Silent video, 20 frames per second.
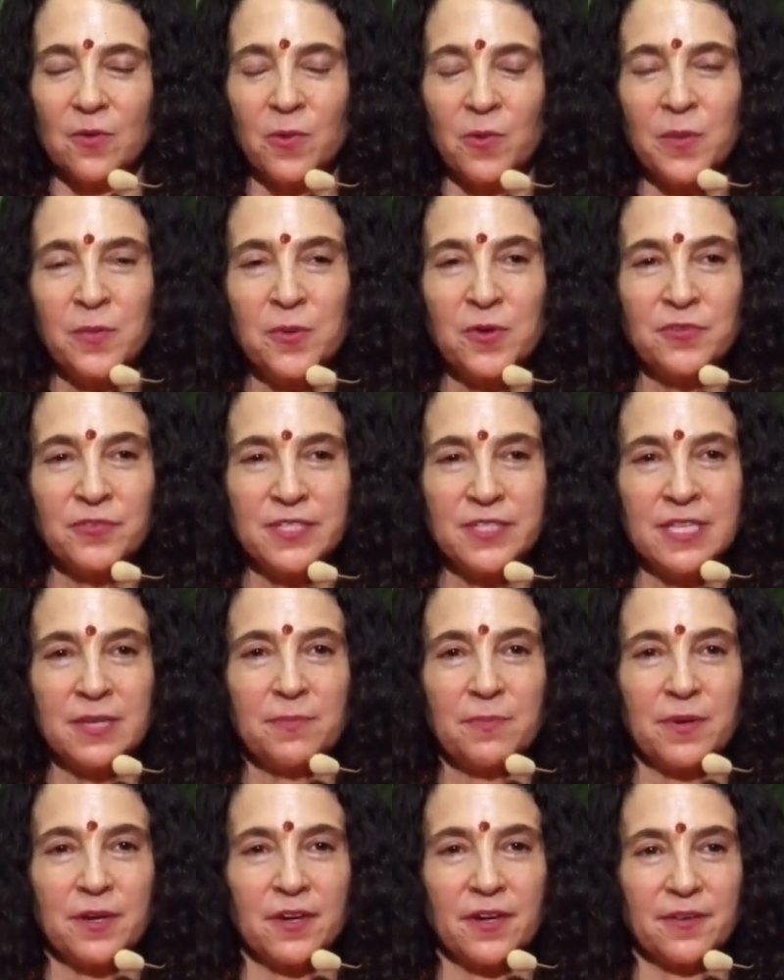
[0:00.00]
We move
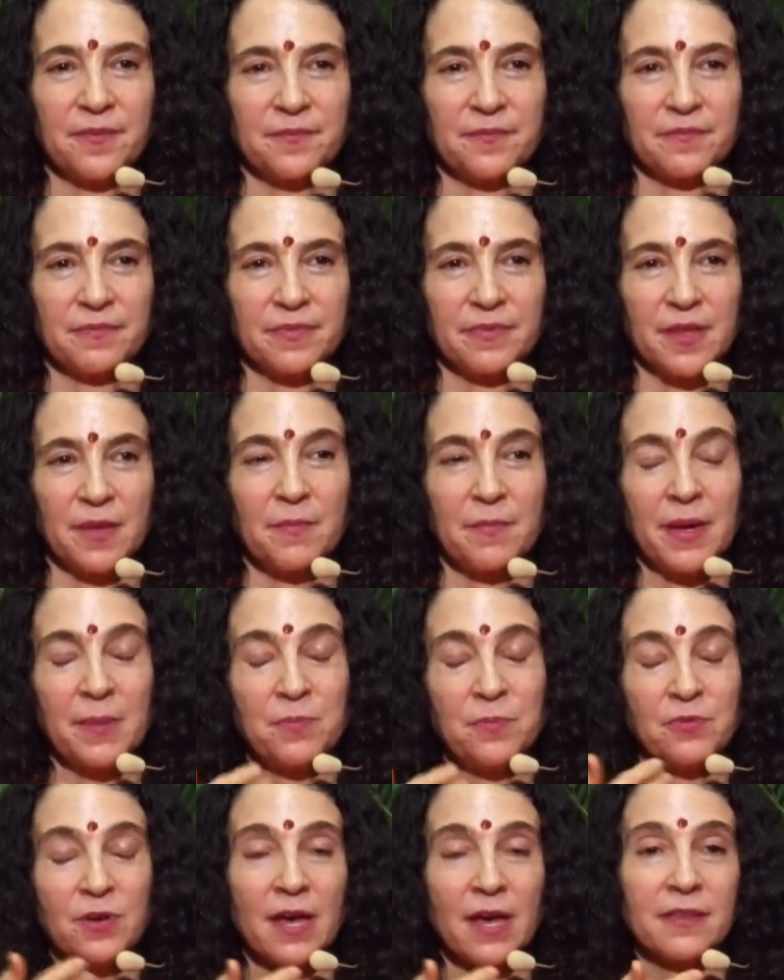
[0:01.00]
deeper. My
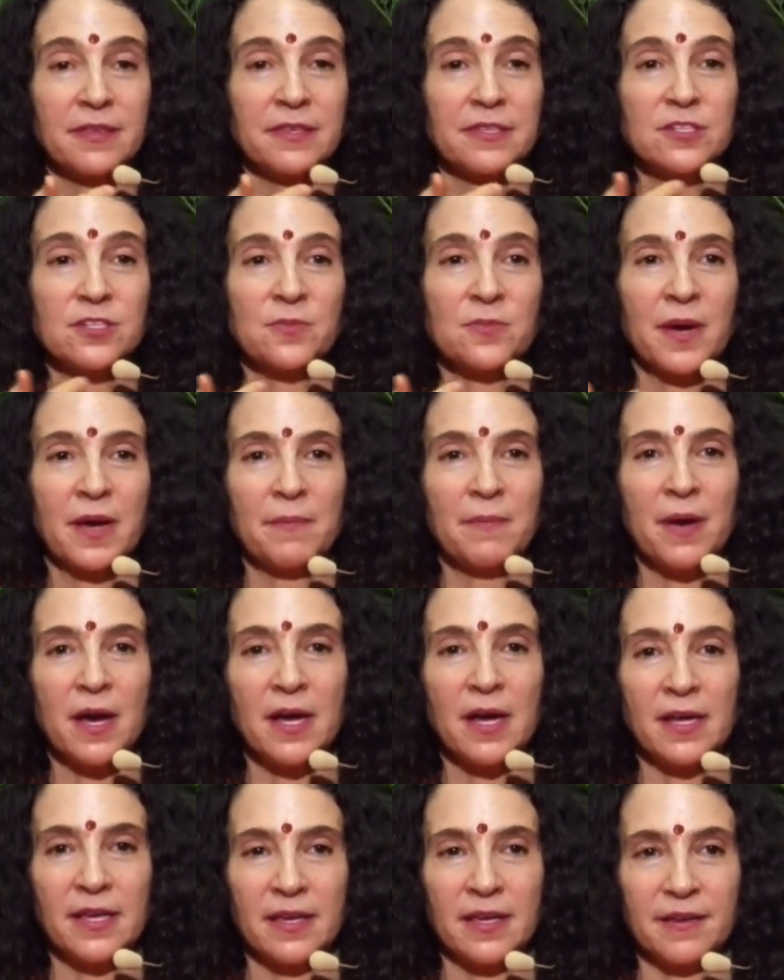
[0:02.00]
breath to my
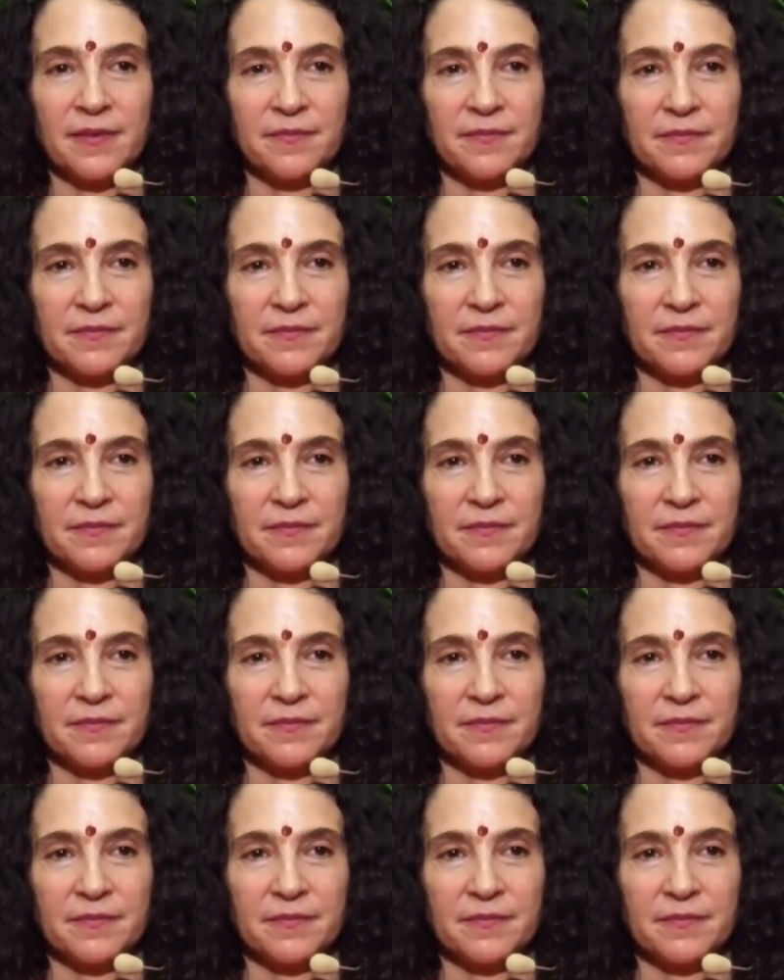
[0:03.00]
body.